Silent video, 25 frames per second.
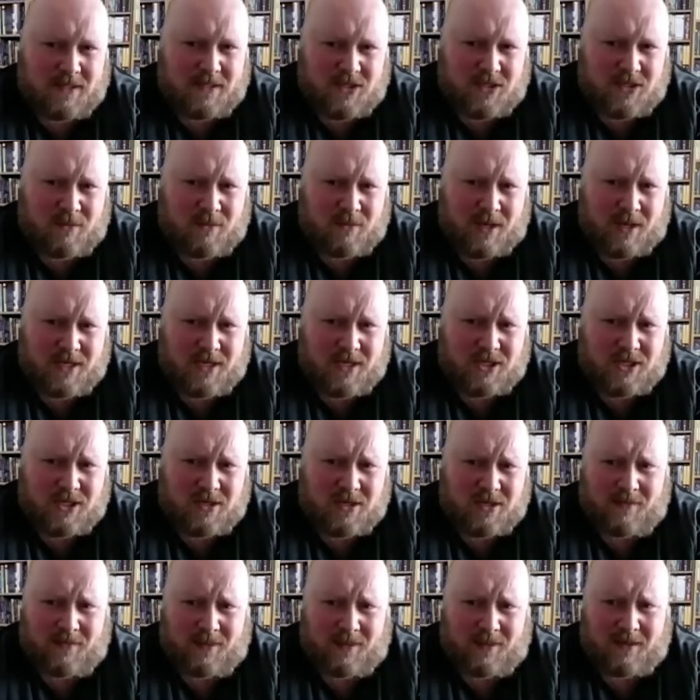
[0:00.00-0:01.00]

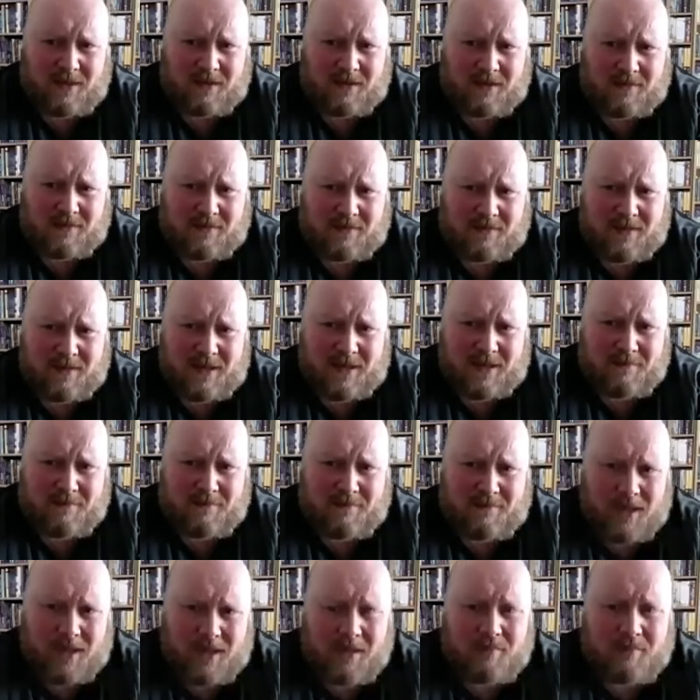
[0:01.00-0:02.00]
situation, and I think
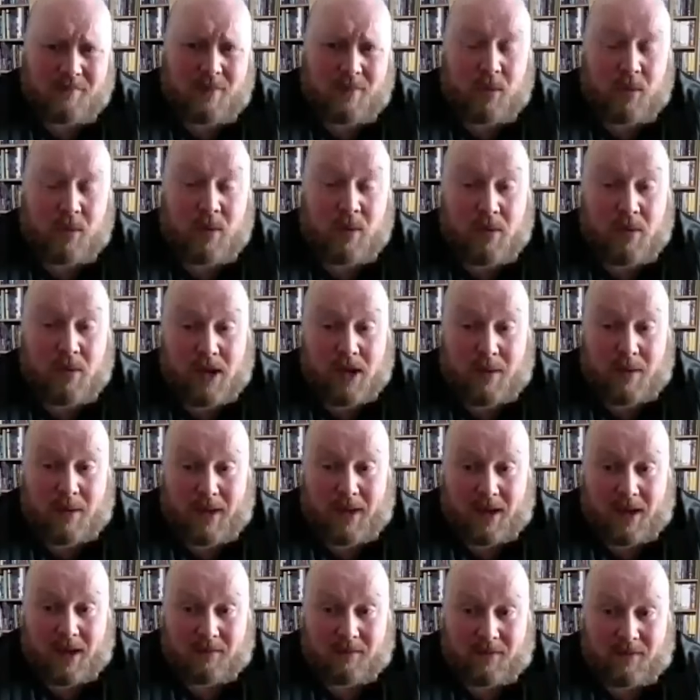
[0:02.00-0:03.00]
it's, but
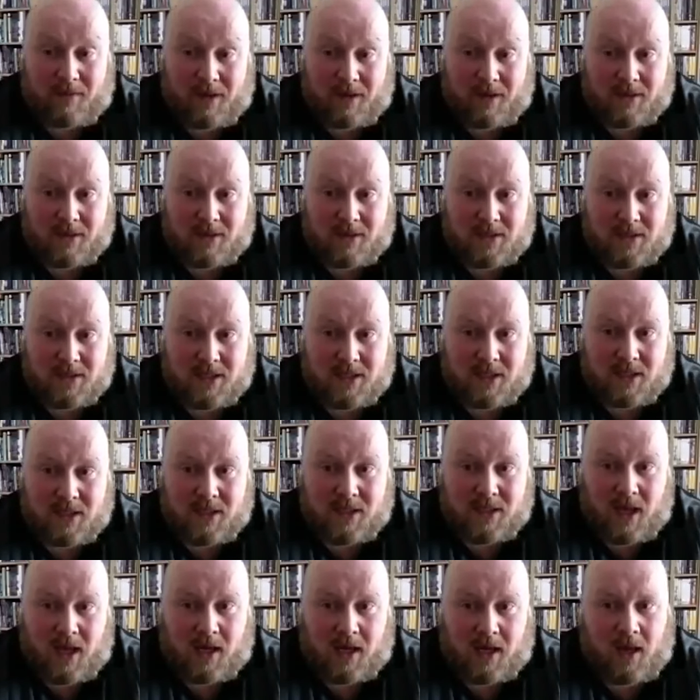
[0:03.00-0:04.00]
we will come out of it,
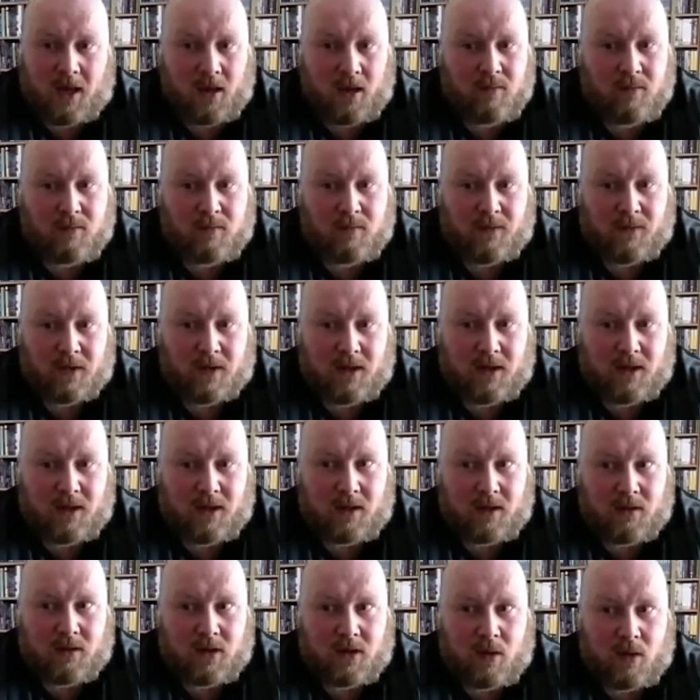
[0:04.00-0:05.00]
and
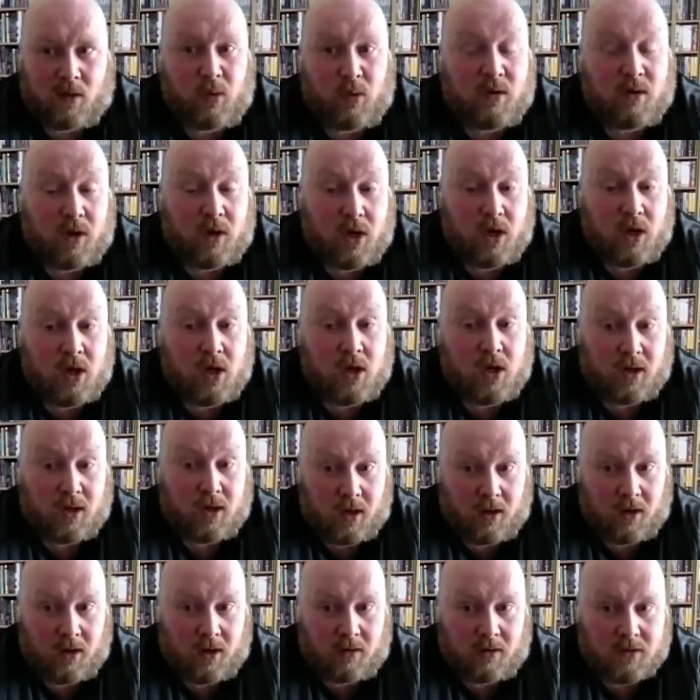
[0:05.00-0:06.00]
hopefully, you know, we'll learn a
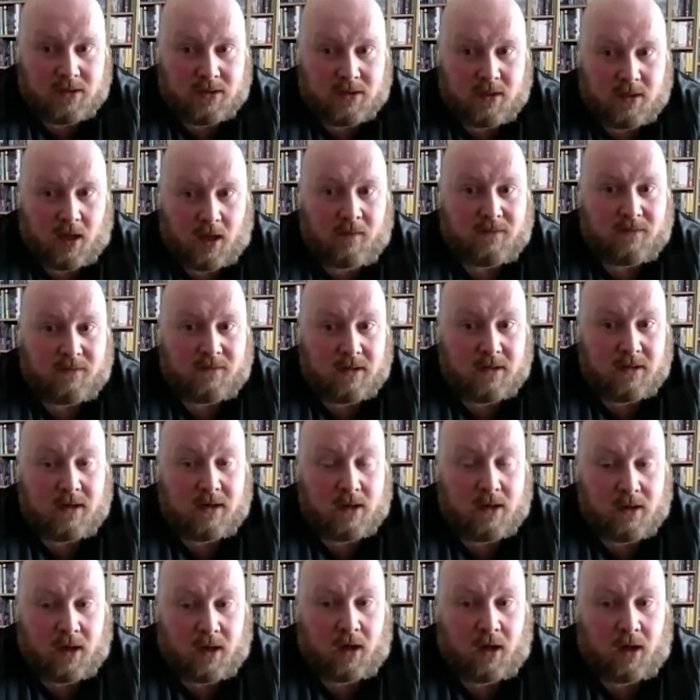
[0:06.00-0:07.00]
lot. I've certainly learned
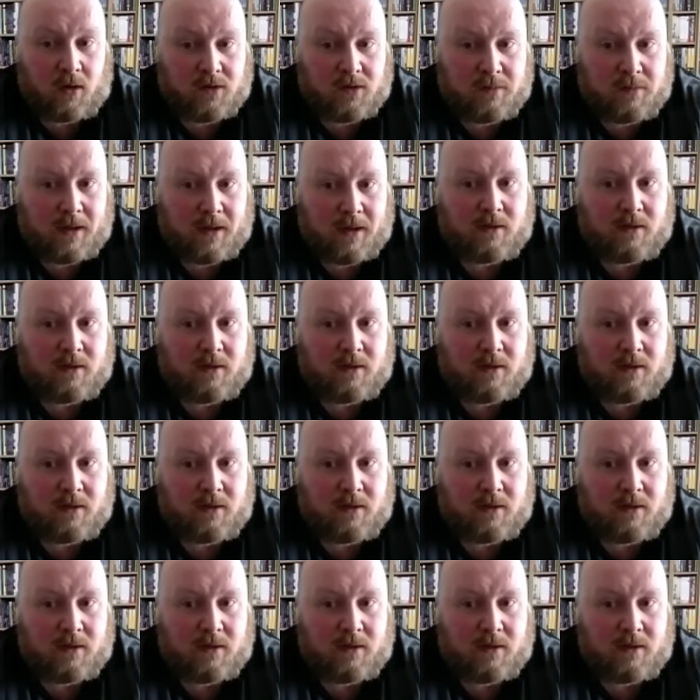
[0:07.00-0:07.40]
a lot about the way that I